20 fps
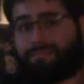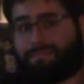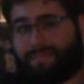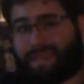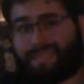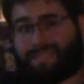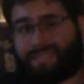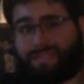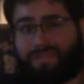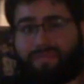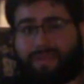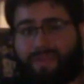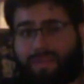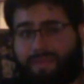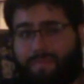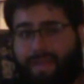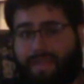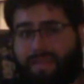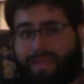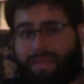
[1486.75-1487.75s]
I still
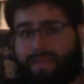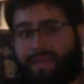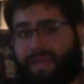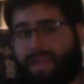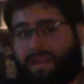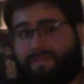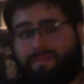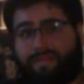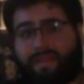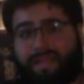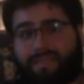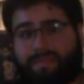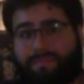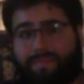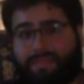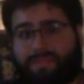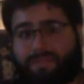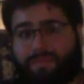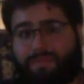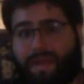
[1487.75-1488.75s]
recommend it. And if you got some
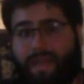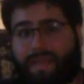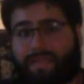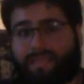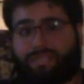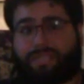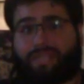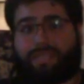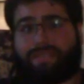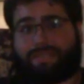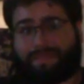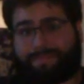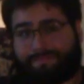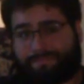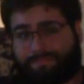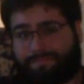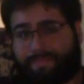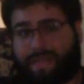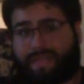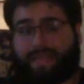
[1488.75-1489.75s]
extra pocket change,
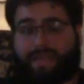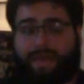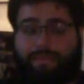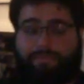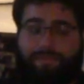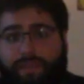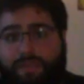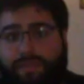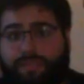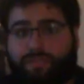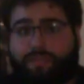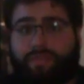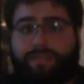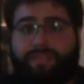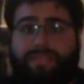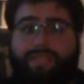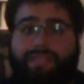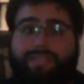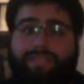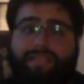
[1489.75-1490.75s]
pick it up.
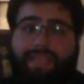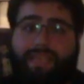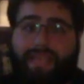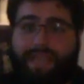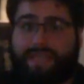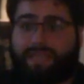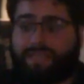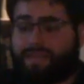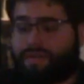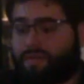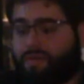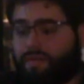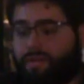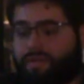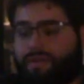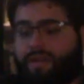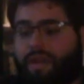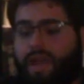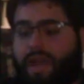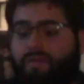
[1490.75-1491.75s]
Switching into the indie
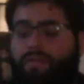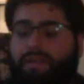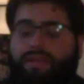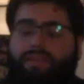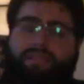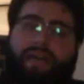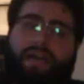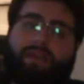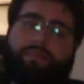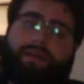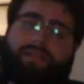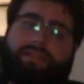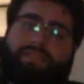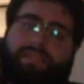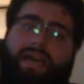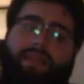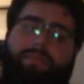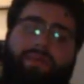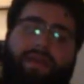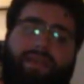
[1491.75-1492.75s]
quarter, I want to talk about
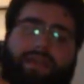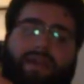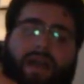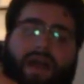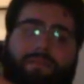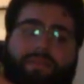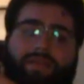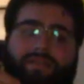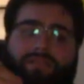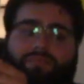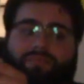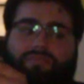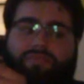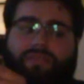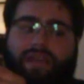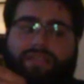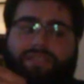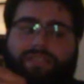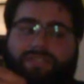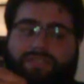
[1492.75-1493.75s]
Dynamite Comics
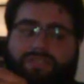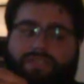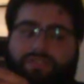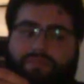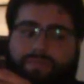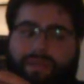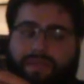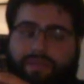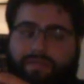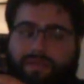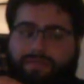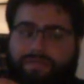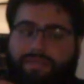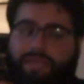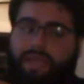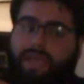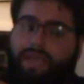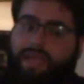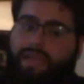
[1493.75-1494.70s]
Project Superheroes.